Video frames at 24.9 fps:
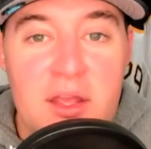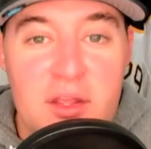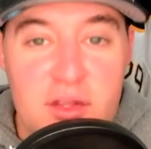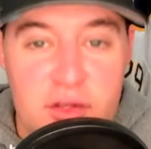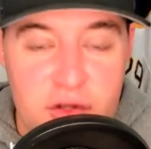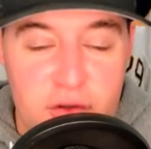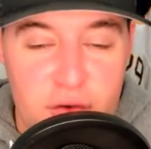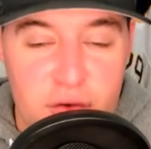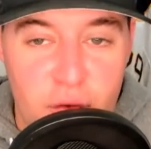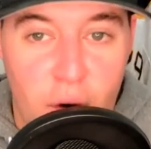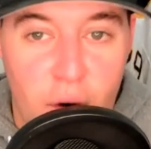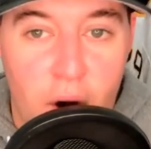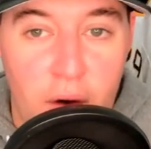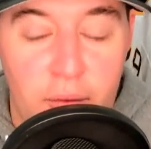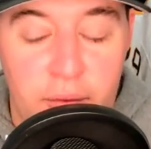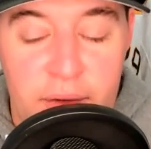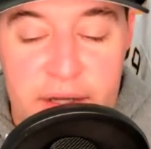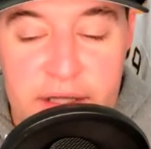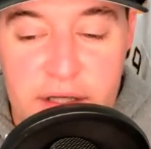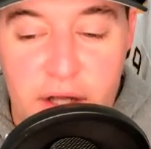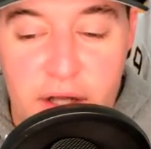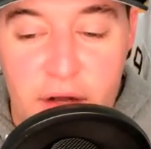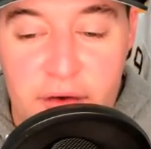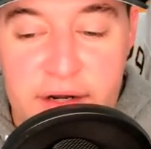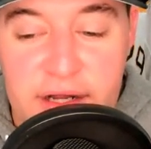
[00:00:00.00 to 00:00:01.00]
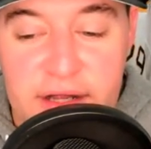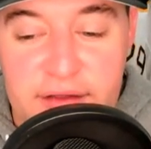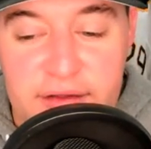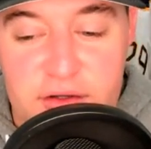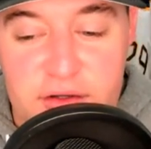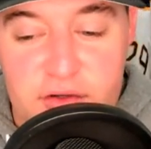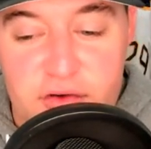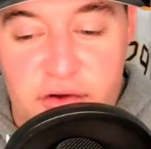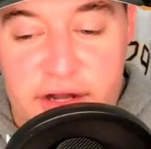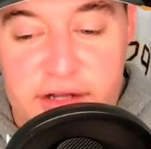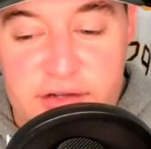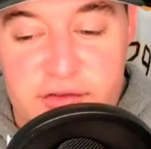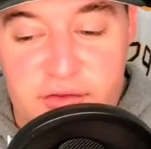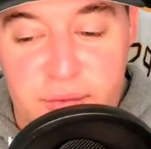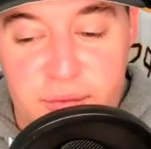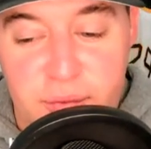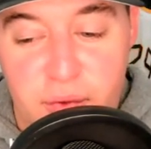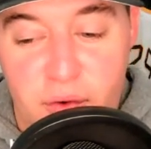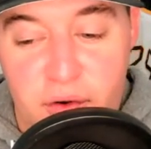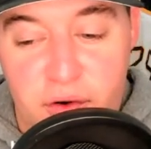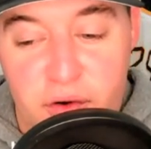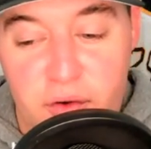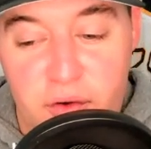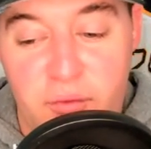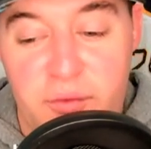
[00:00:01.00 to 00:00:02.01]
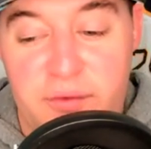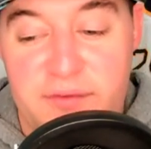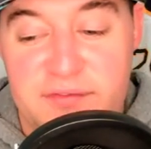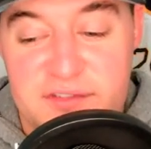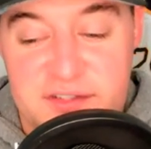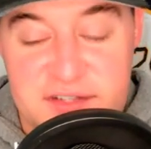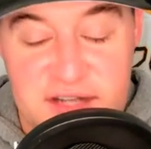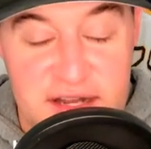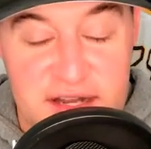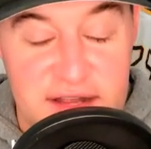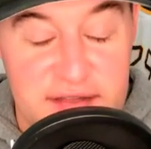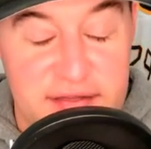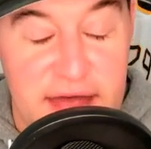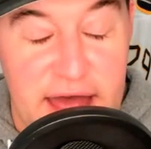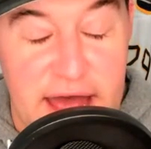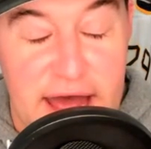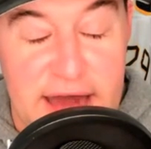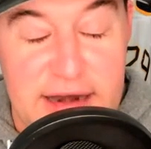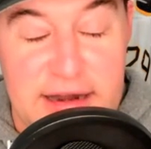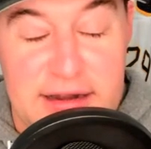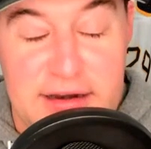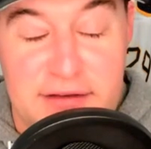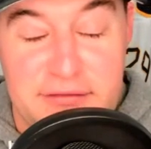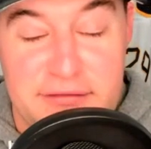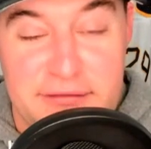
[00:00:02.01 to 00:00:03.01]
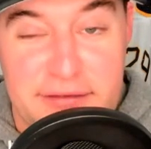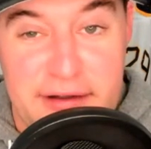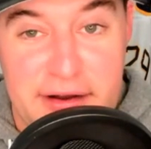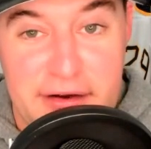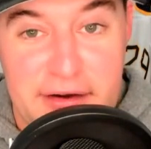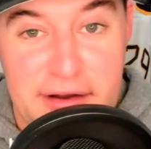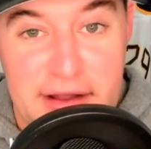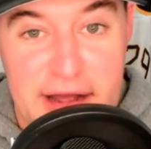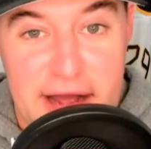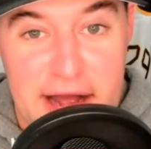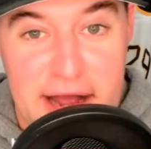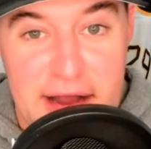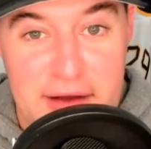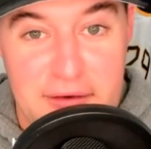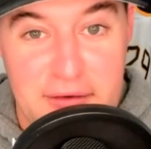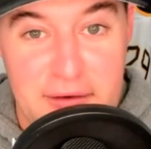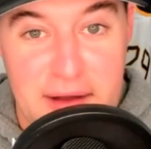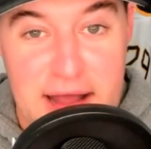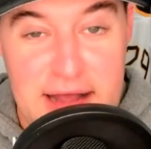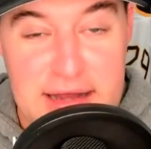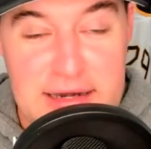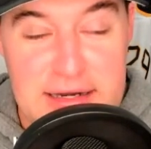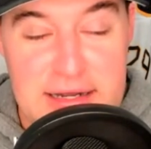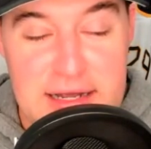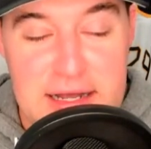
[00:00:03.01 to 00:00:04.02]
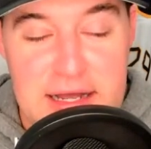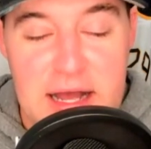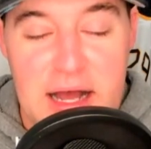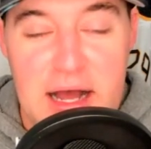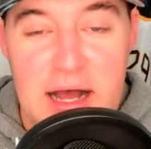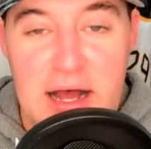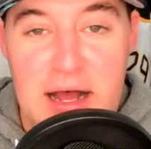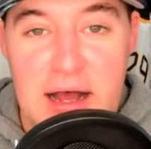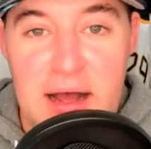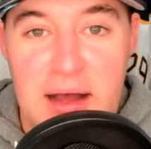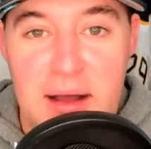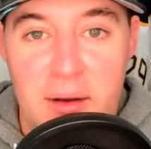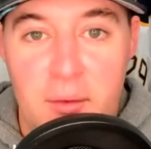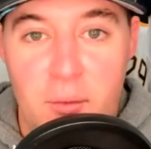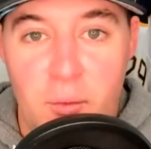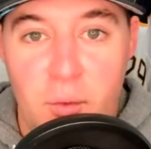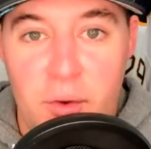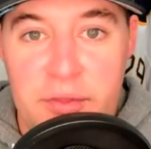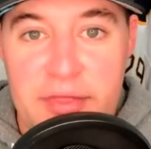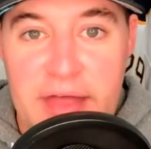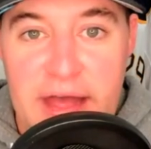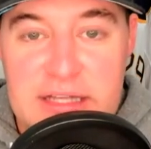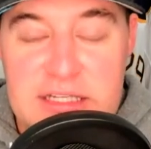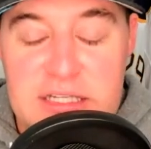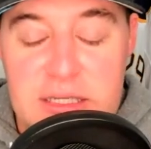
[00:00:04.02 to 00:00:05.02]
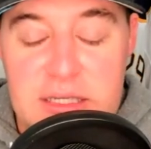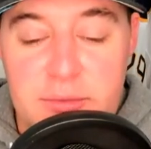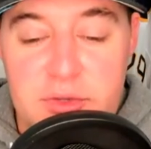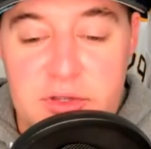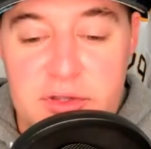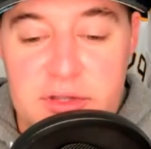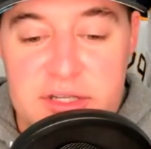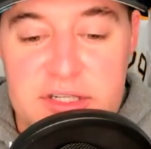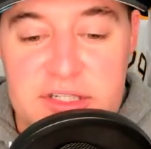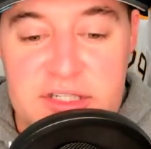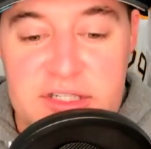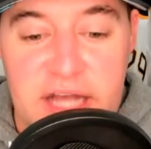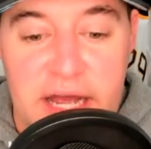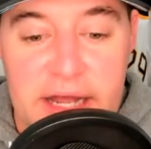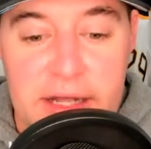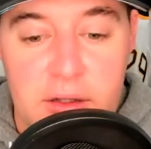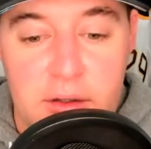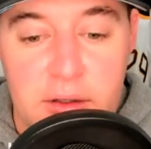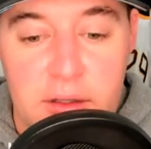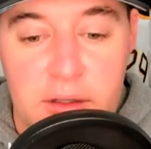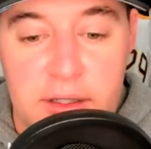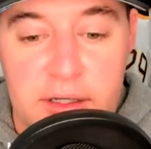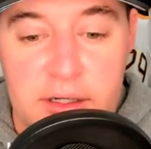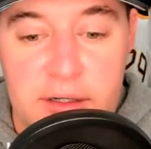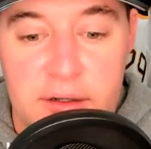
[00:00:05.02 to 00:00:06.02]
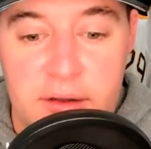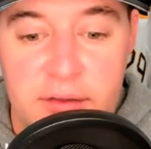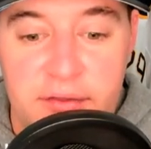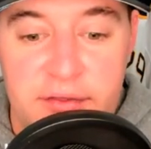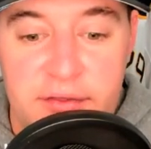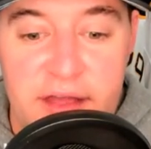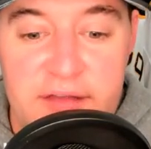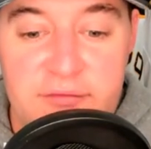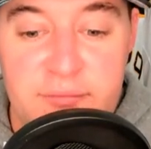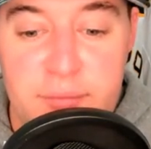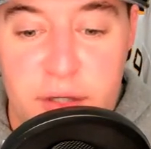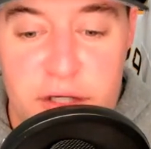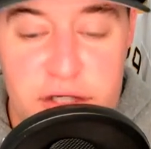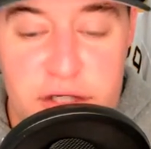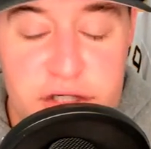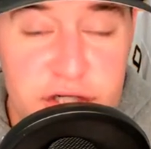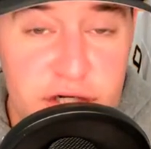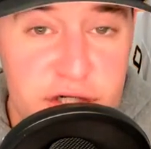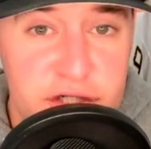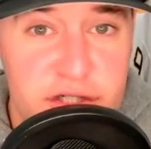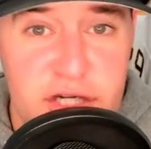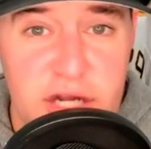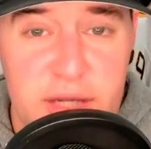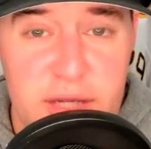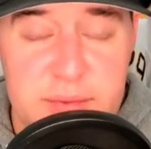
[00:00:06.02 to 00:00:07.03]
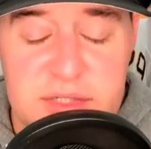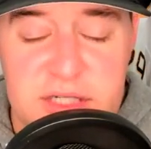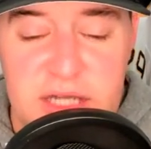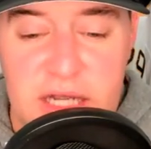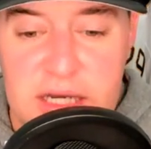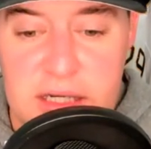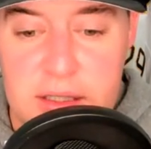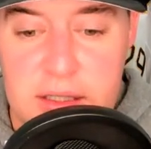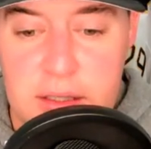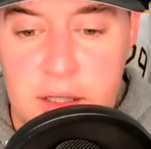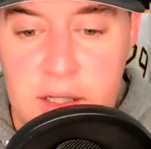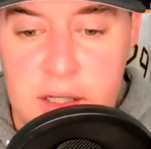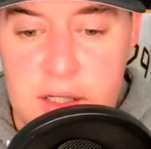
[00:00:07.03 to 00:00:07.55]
You are reloading in the transfer portal. We've seen that at a very high rate with SMU this cycle, and they push their chips in.